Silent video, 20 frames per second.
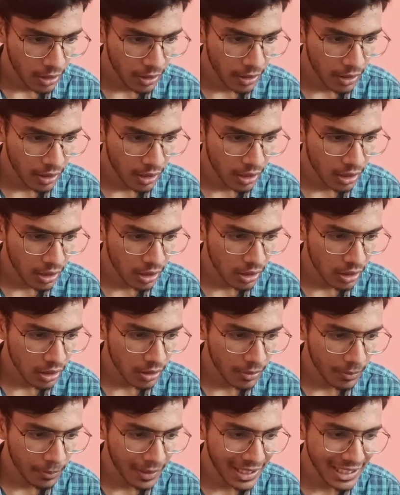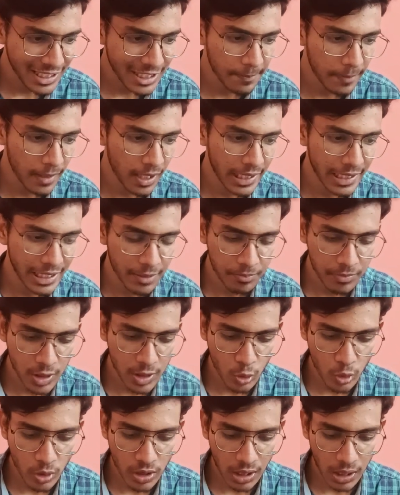Multiply,
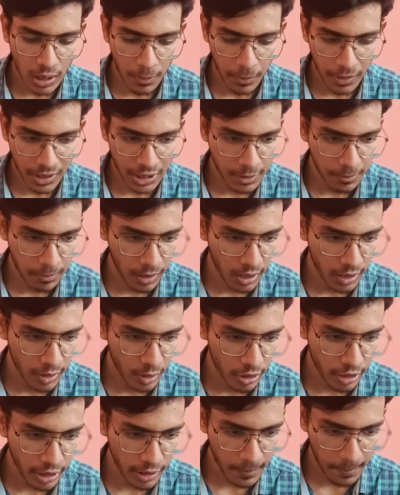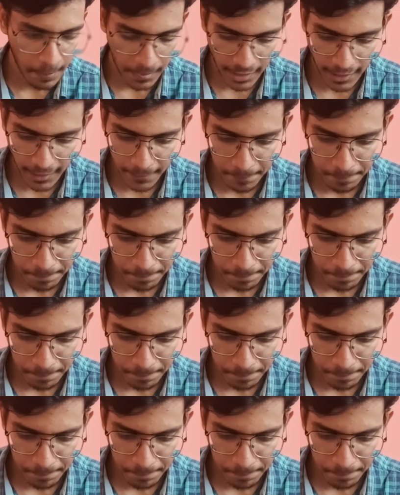mul, multiply. Okay, yeah.